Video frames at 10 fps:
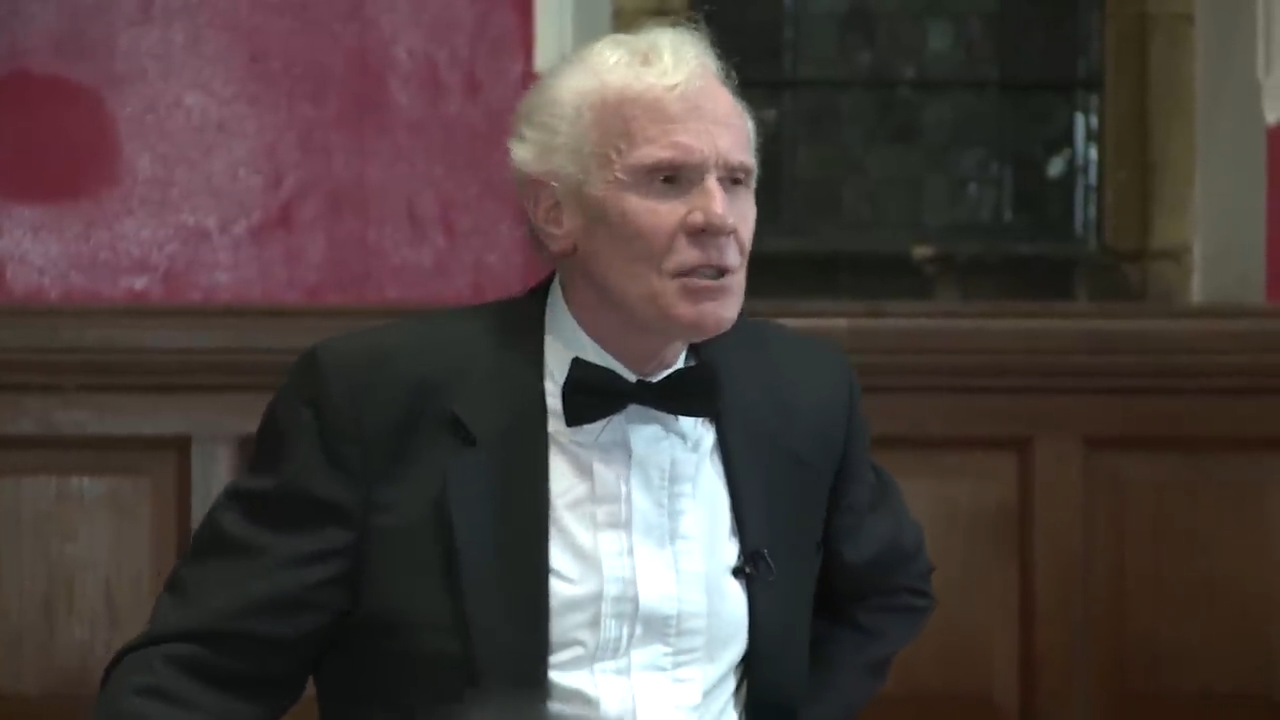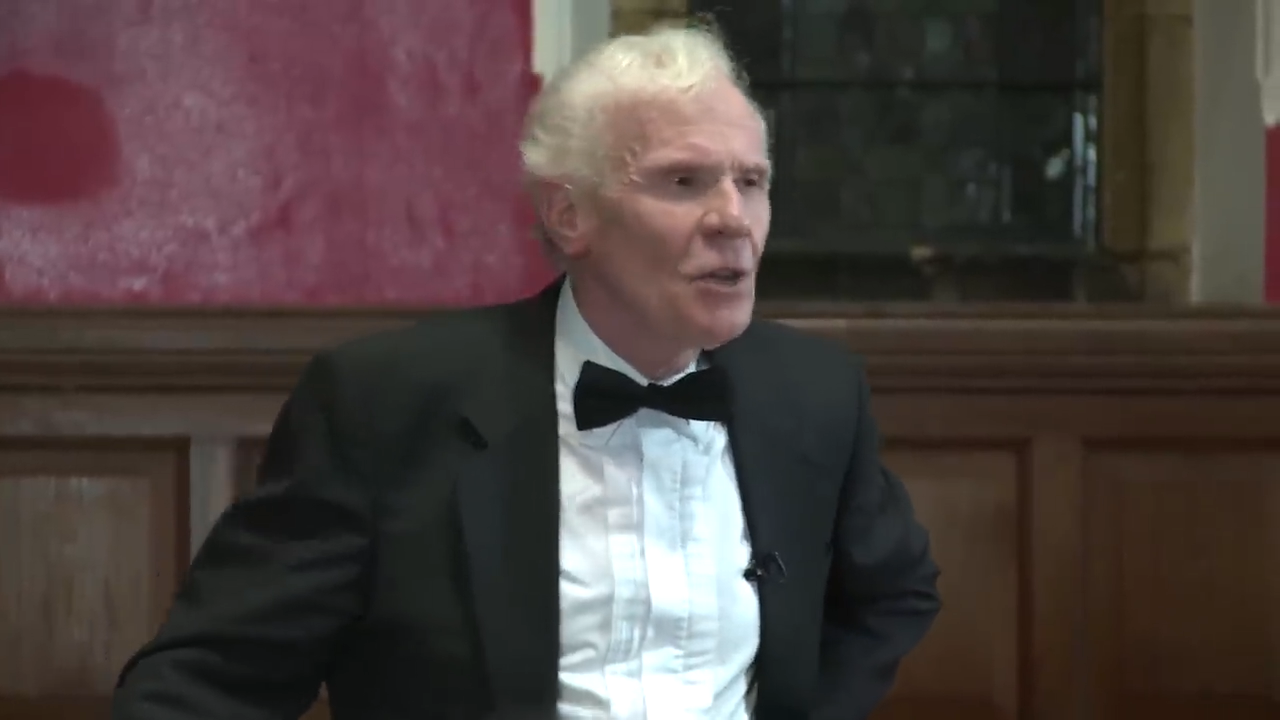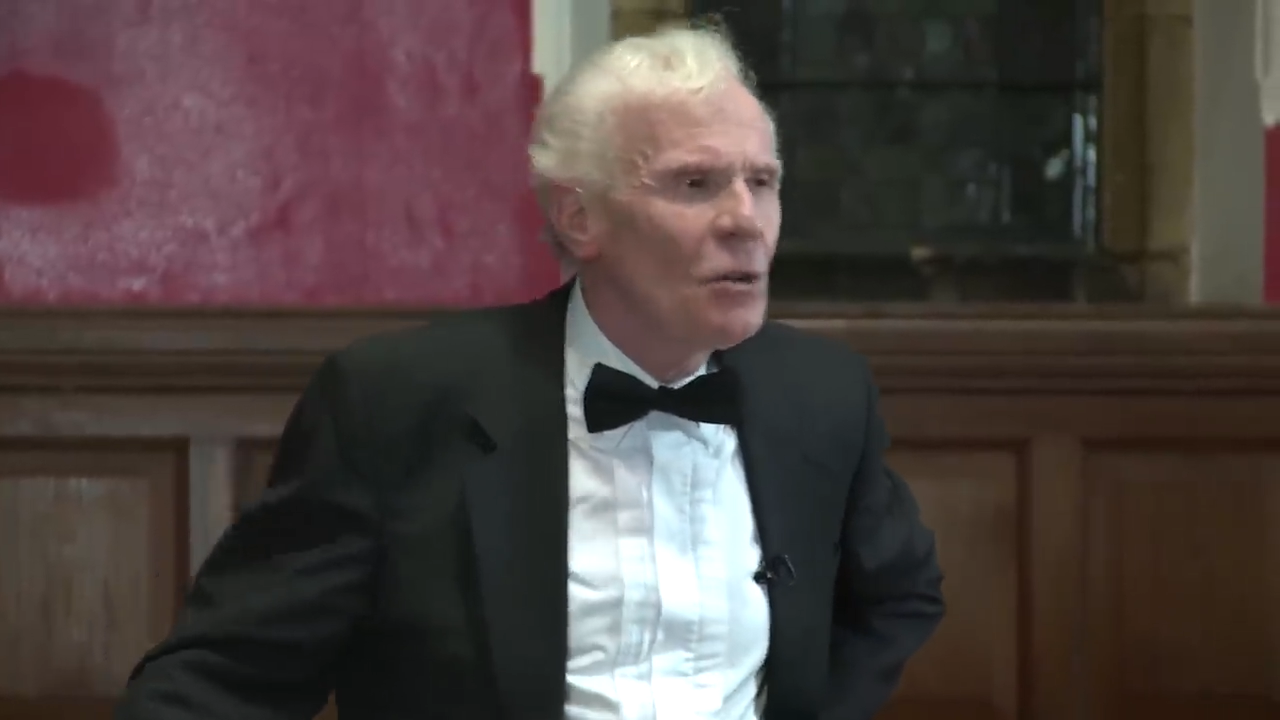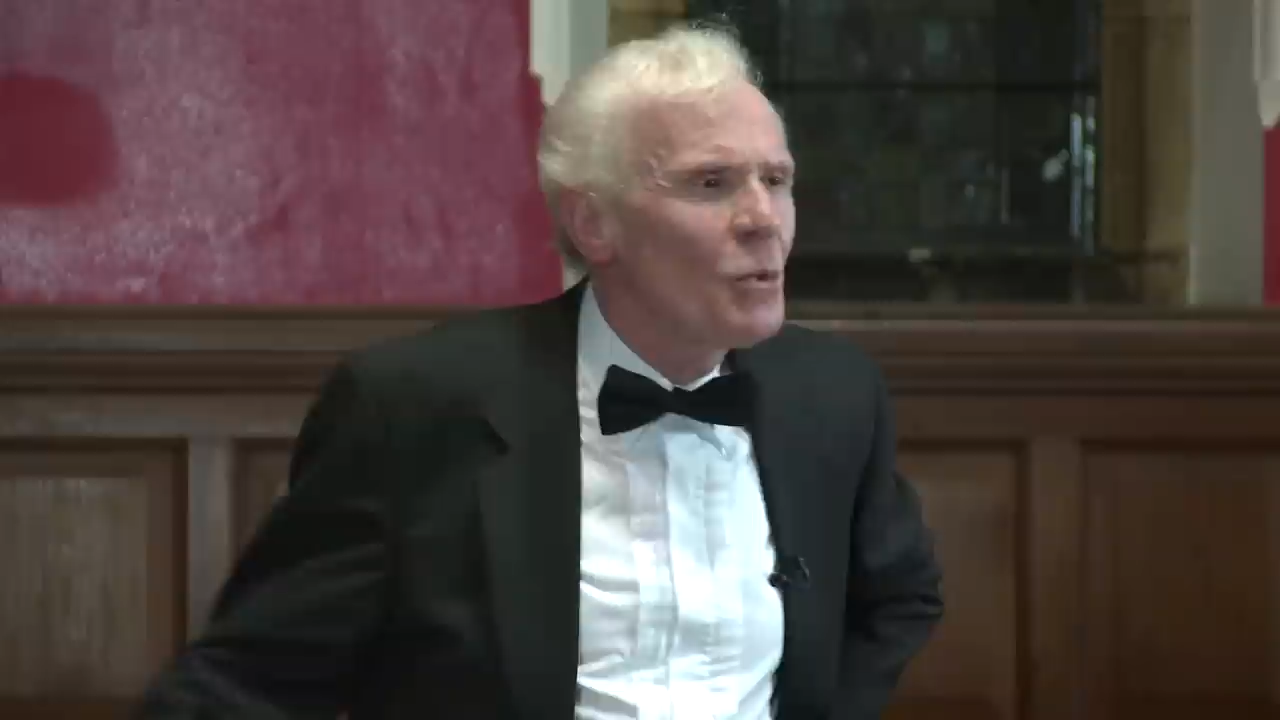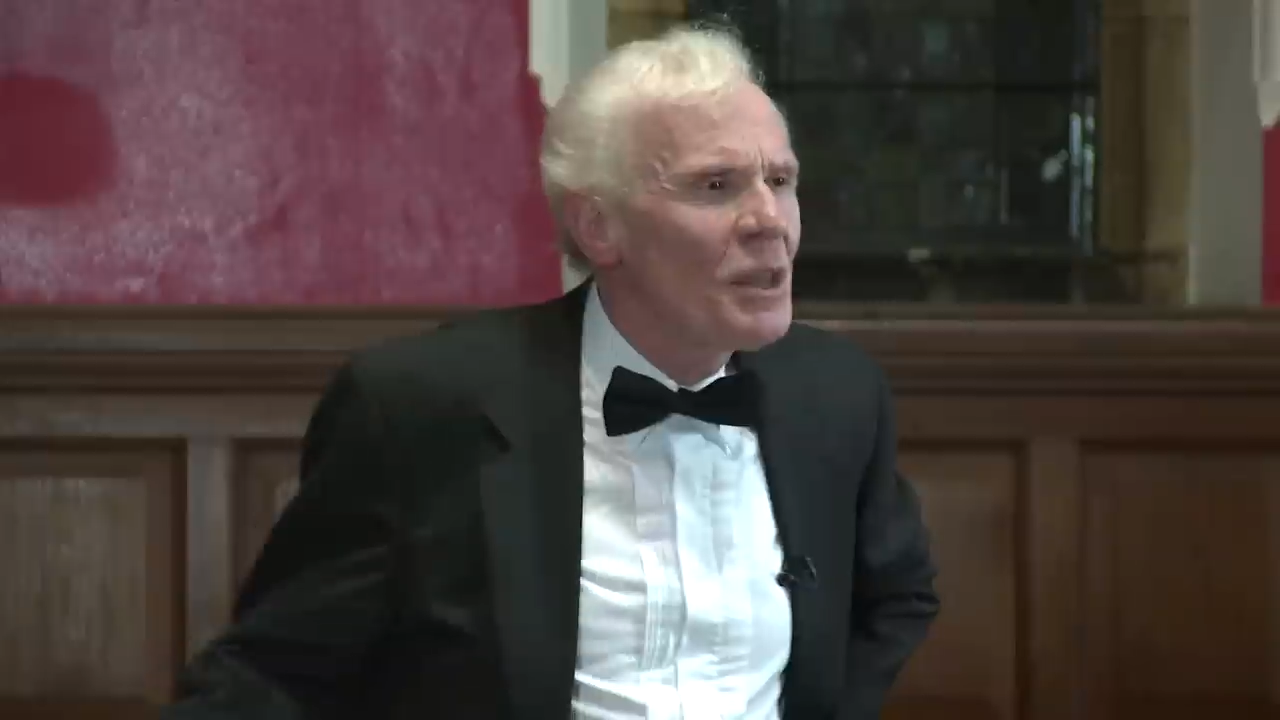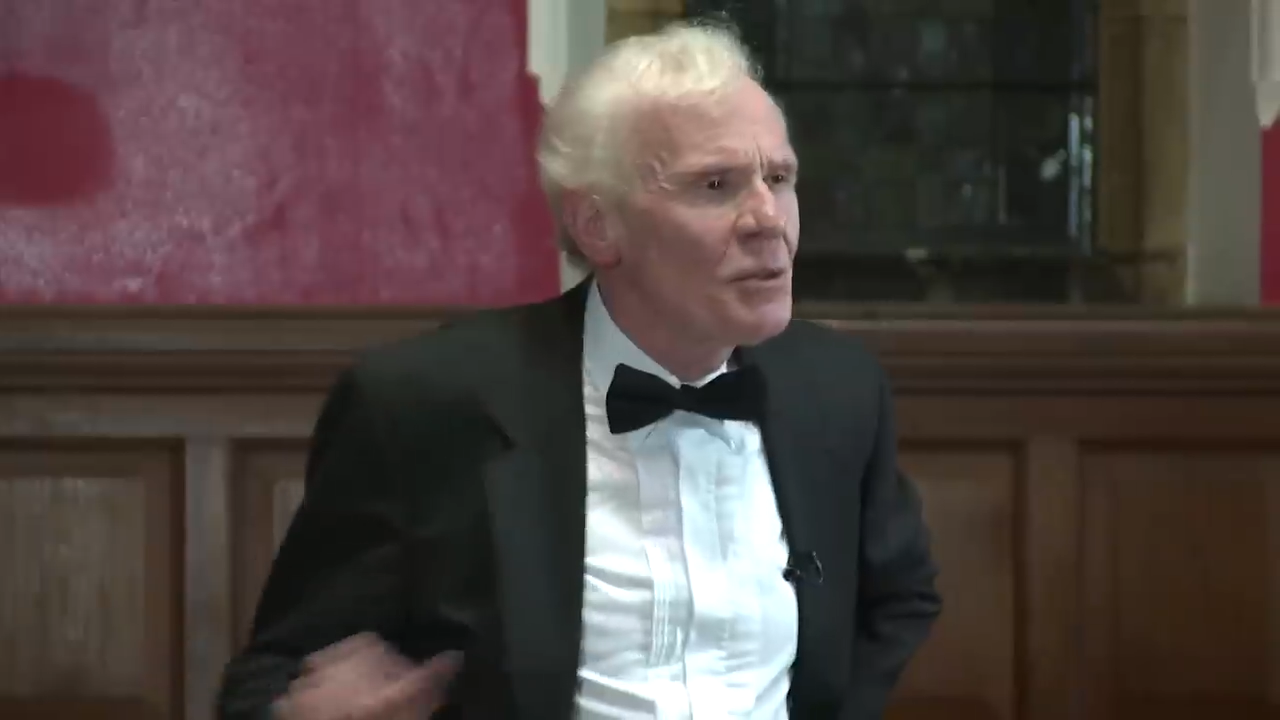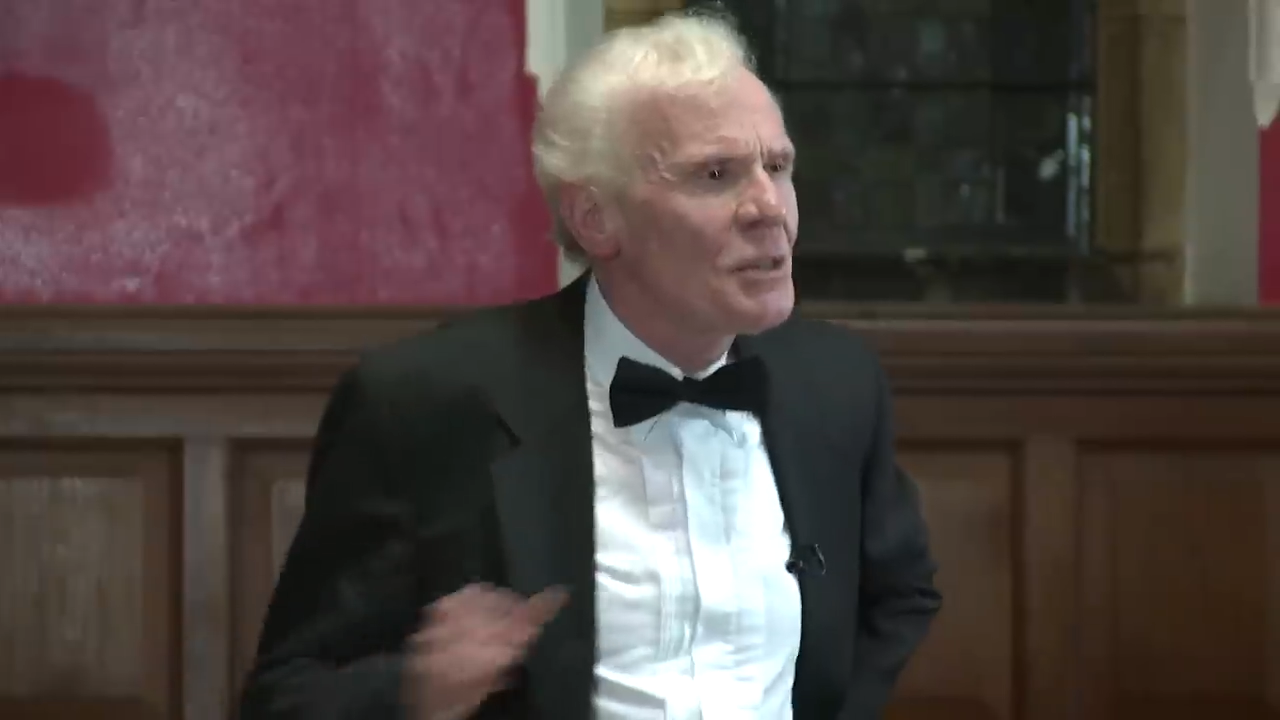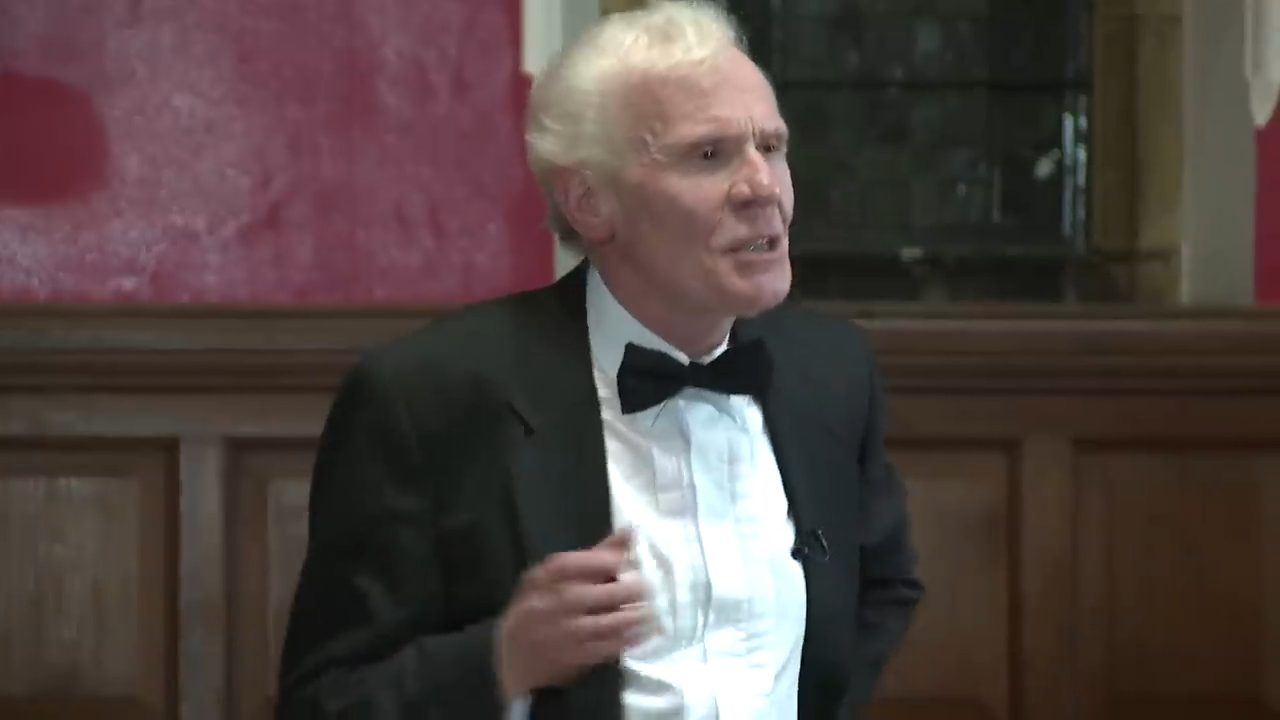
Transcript: is not whether